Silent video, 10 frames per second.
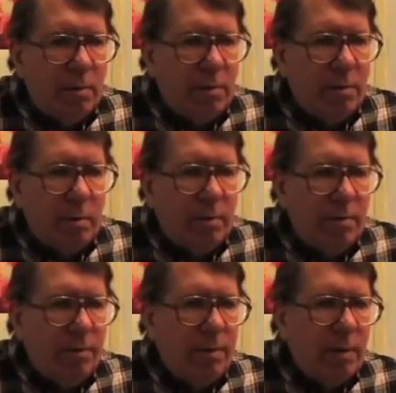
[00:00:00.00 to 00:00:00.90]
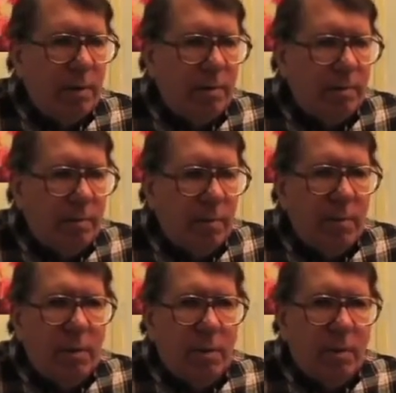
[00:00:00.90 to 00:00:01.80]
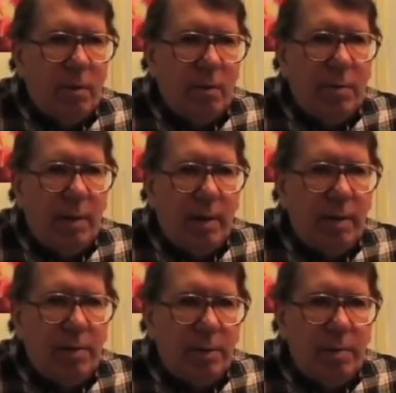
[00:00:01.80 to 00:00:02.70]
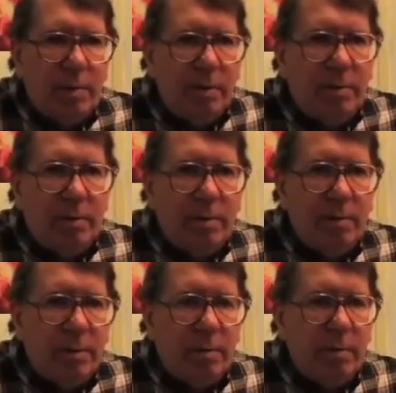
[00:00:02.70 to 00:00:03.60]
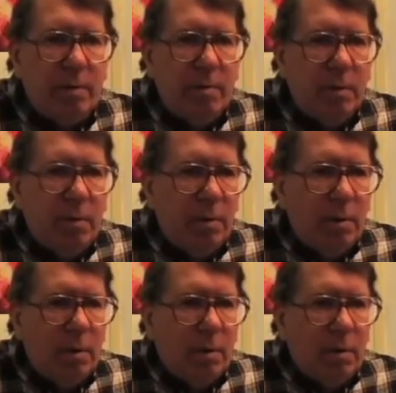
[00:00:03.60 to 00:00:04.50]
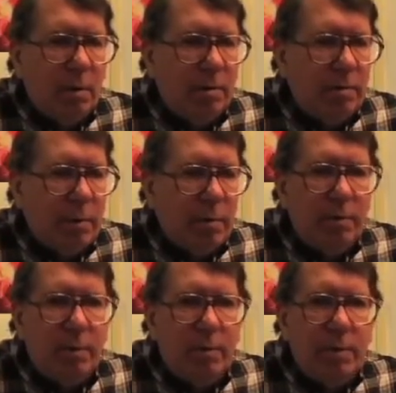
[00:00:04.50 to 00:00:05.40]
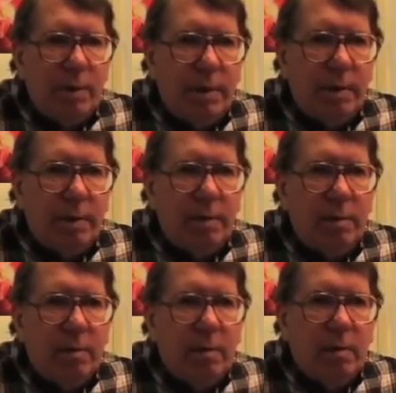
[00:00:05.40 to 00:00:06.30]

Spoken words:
Journal of Chronobiology, whatever. There was no Journal of Neurogenetics.